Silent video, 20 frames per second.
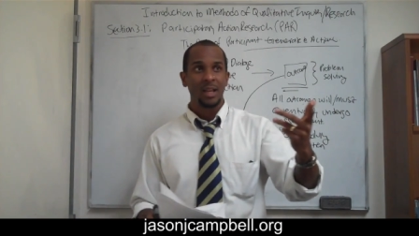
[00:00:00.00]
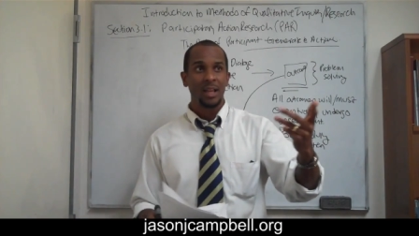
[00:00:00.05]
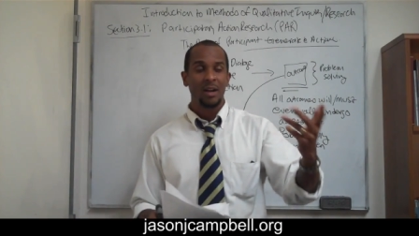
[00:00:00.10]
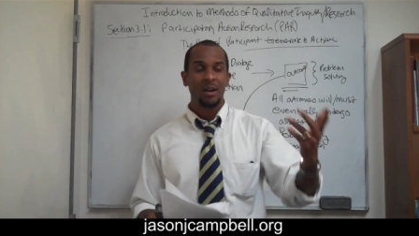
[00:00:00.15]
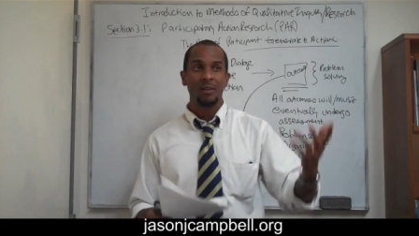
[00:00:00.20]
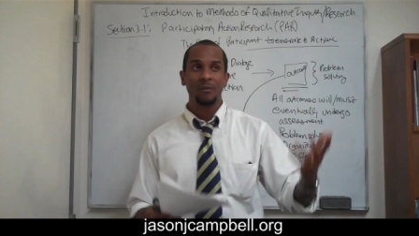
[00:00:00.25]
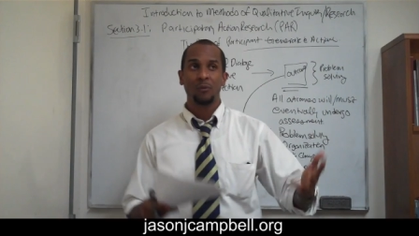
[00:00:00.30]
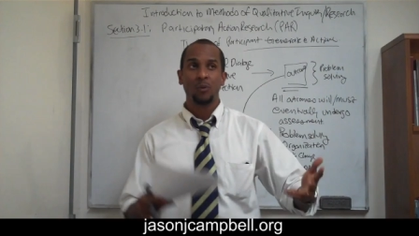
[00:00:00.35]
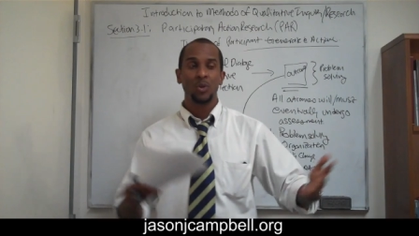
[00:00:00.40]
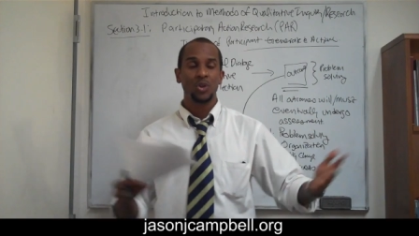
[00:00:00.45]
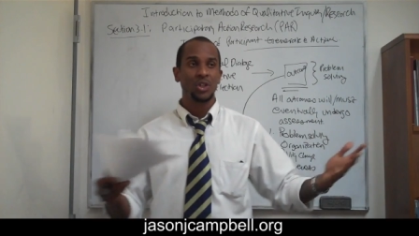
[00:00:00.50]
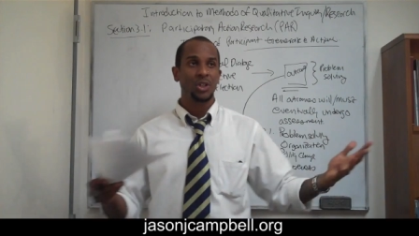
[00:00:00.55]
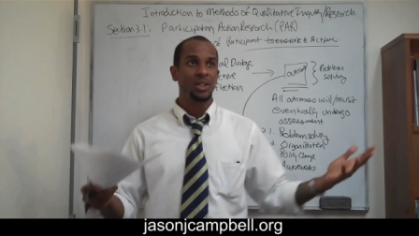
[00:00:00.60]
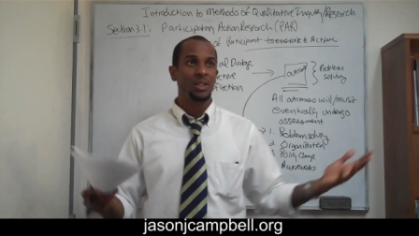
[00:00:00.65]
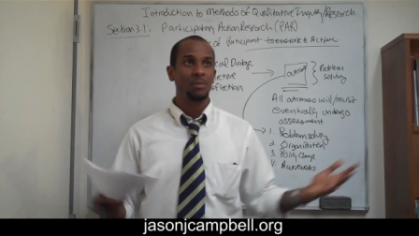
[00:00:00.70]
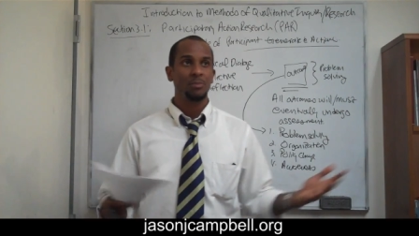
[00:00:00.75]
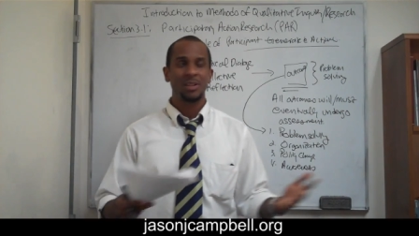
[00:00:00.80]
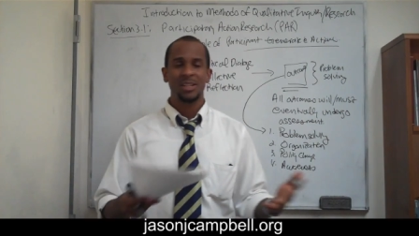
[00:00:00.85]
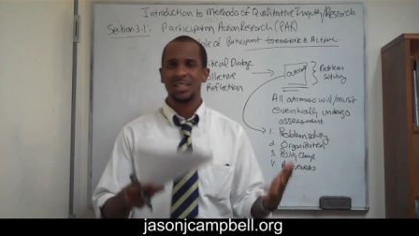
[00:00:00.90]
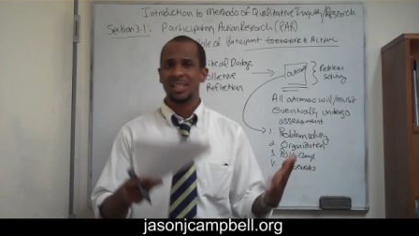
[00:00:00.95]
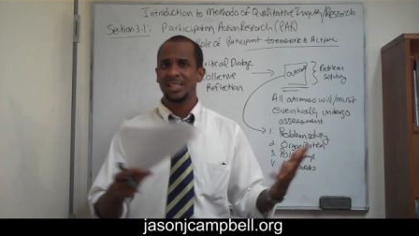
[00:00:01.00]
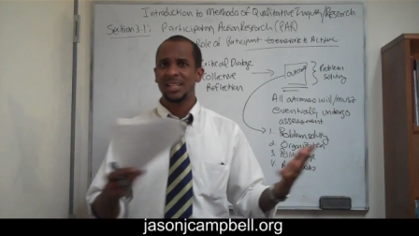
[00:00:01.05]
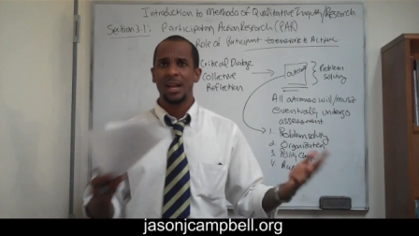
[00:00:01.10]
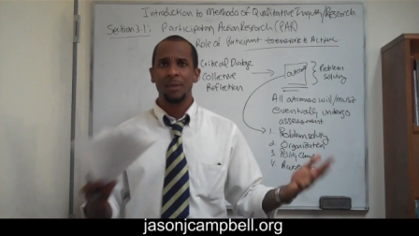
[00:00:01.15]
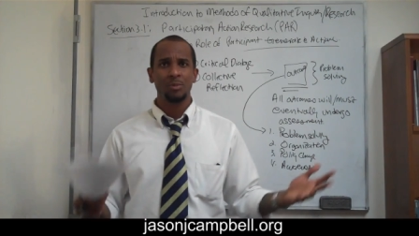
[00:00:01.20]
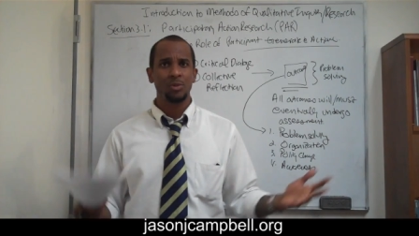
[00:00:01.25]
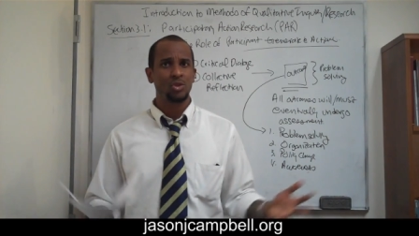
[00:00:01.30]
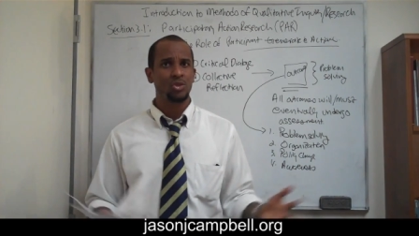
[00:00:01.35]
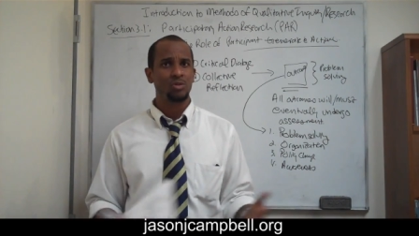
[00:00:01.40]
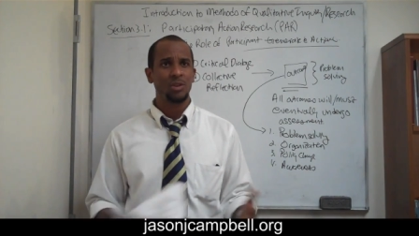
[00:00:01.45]
Unfortunately, because of
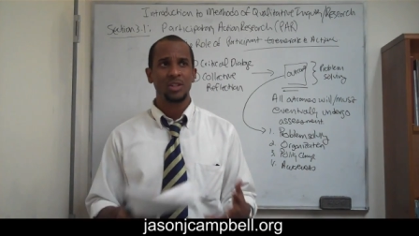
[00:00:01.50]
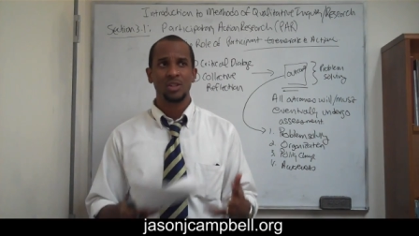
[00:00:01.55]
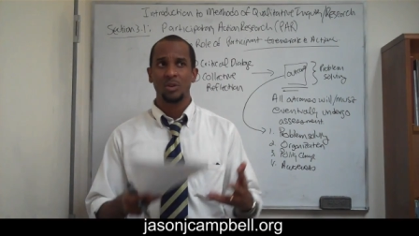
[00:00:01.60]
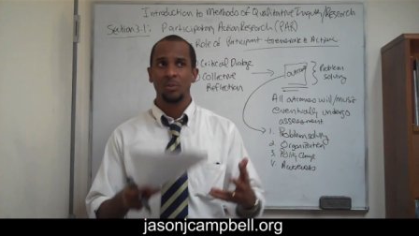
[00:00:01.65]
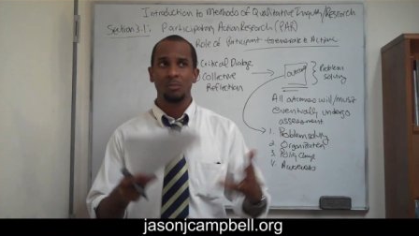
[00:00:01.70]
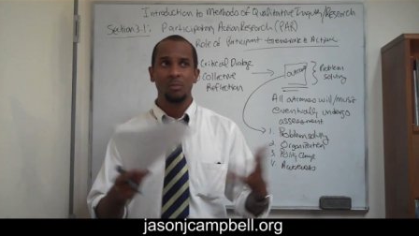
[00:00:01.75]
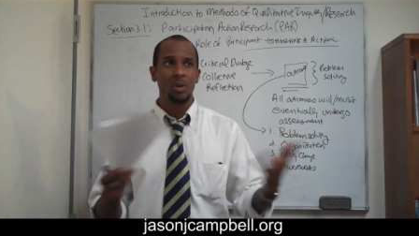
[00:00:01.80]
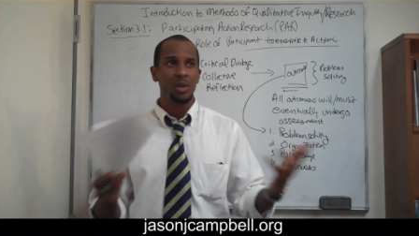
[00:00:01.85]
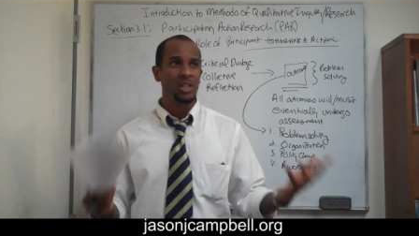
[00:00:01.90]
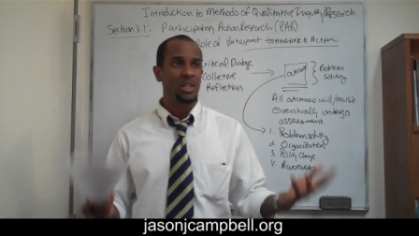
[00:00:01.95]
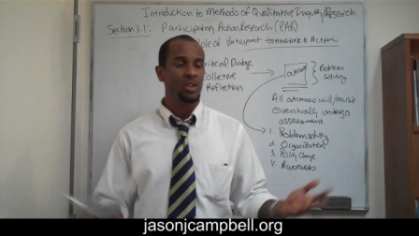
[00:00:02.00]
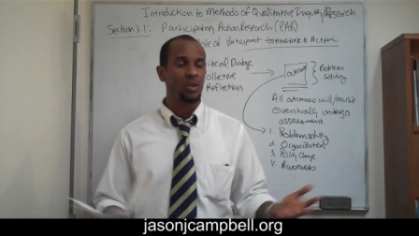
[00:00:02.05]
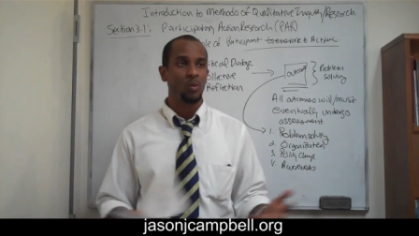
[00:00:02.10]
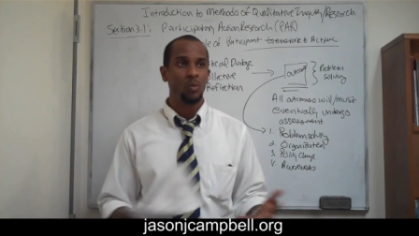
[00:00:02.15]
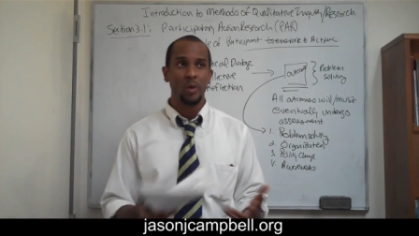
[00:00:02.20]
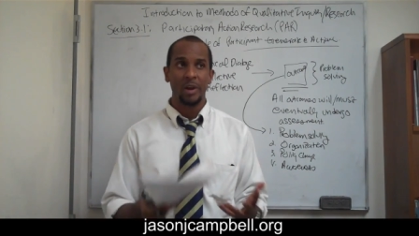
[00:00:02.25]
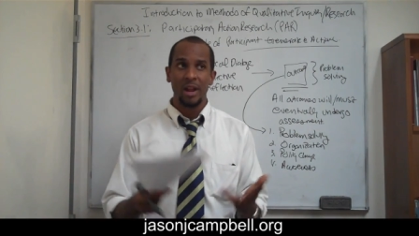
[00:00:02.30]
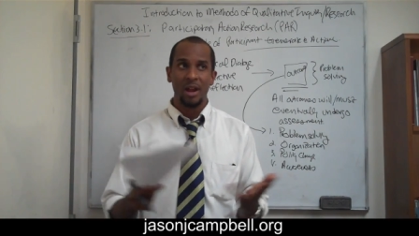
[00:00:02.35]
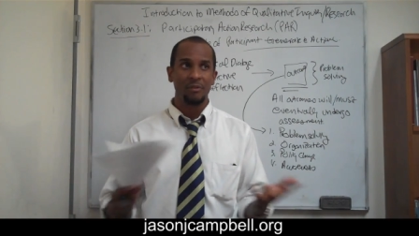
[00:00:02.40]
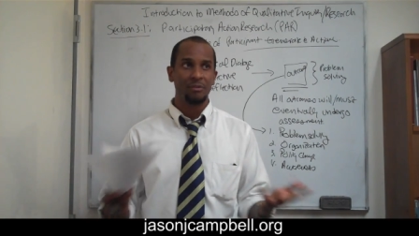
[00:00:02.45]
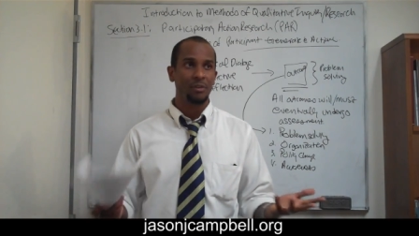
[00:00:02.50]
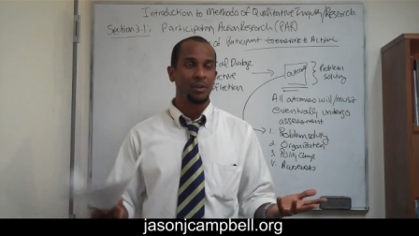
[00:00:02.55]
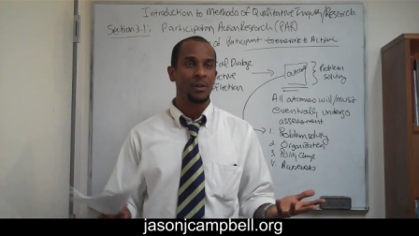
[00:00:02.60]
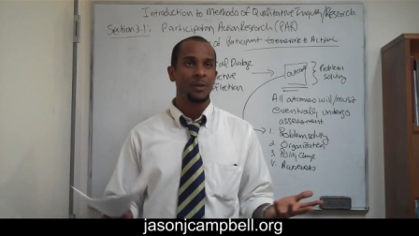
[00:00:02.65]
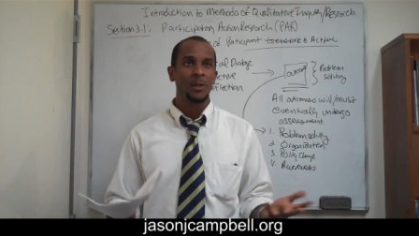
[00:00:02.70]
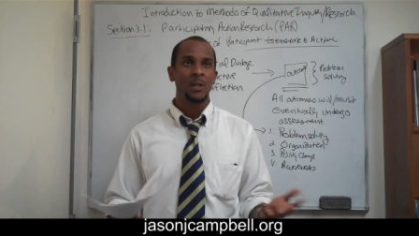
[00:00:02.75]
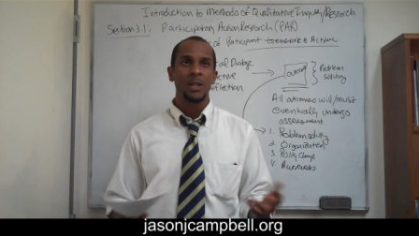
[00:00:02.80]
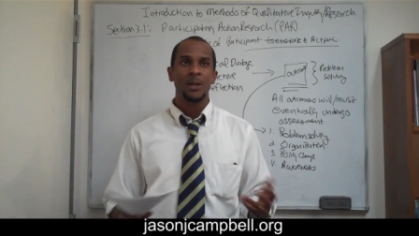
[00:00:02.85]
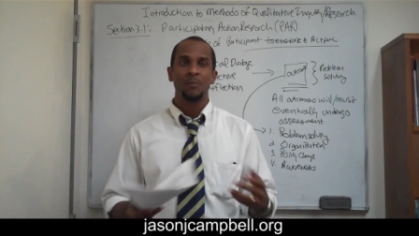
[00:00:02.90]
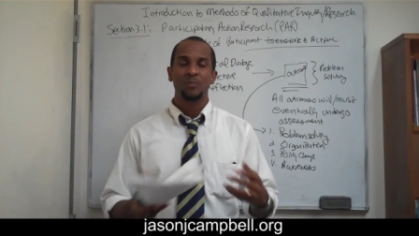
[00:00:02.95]
time constraints or money or whatever,
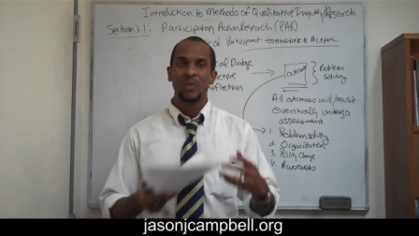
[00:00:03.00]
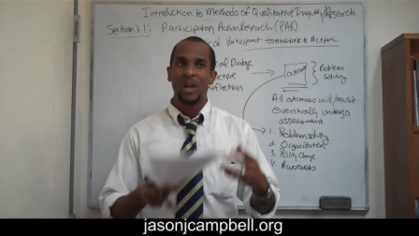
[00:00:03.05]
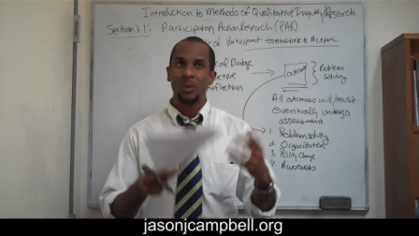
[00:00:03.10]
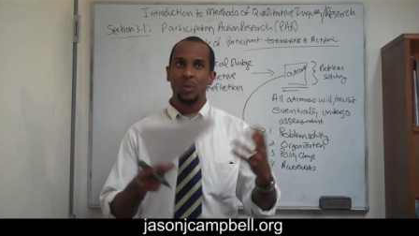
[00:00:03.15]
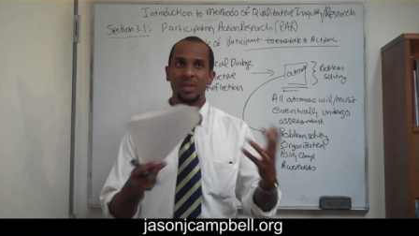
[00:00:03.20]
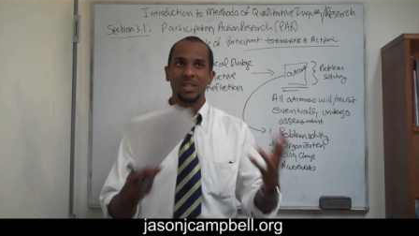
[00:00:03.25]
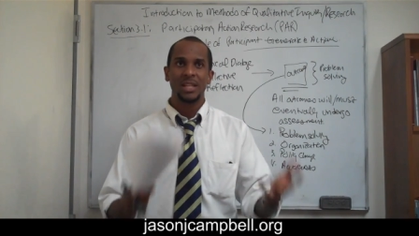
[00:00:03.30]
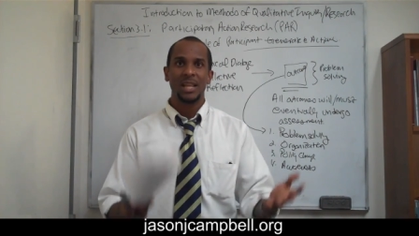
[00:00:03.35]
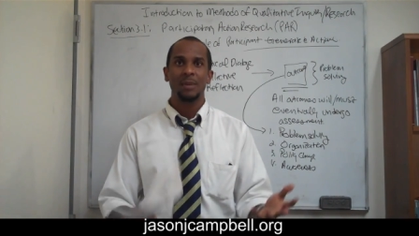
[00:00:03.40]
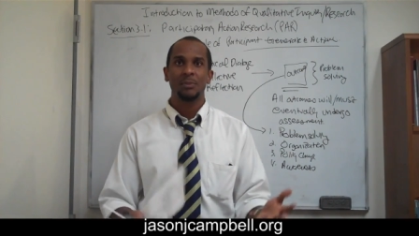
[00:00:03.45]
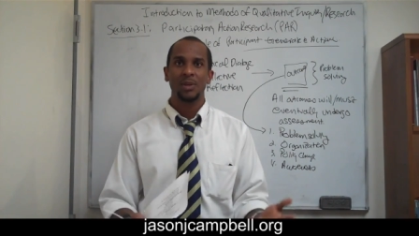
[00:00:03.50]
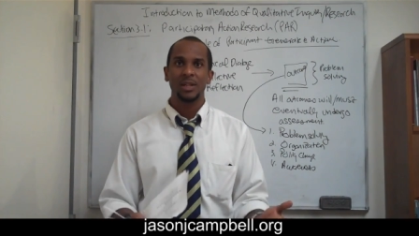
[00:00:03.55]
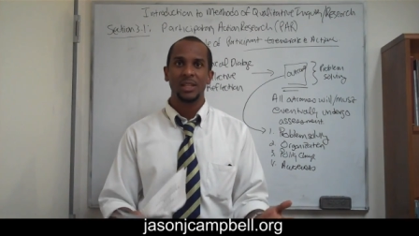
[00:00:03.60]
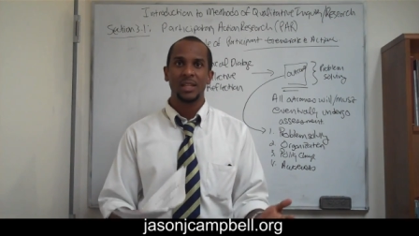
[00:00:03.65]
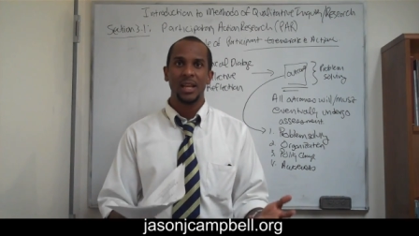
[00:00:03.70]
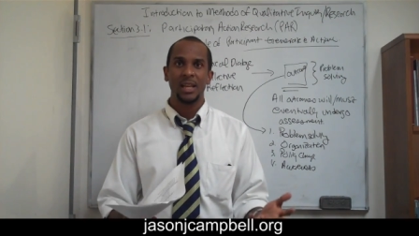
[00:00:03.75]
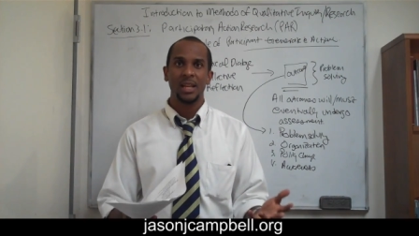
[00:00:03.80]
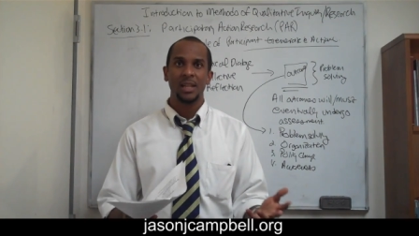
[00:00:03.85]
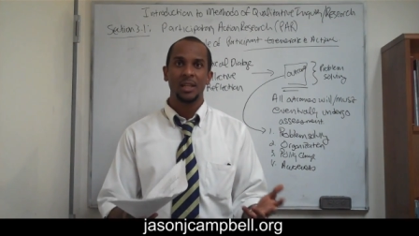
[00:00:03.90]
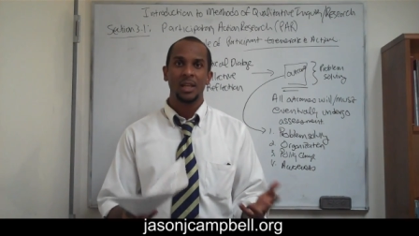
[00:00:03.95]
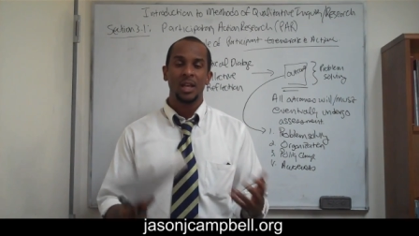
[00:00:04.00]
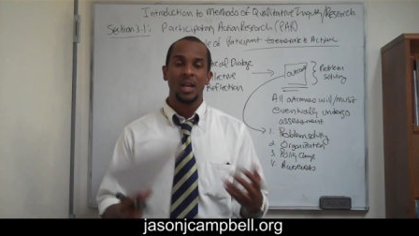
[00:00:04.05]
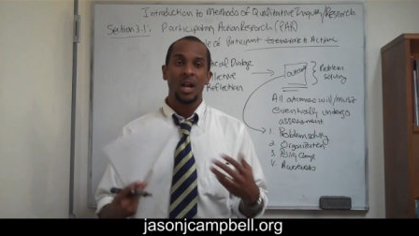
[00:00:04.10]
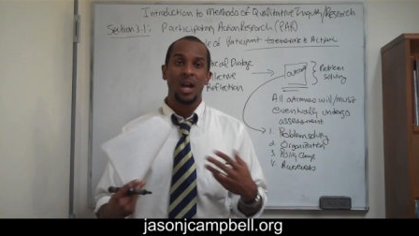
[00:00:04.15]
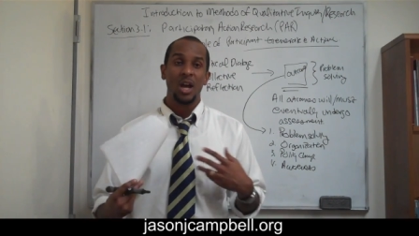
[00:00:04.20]
I wasn't able to get it.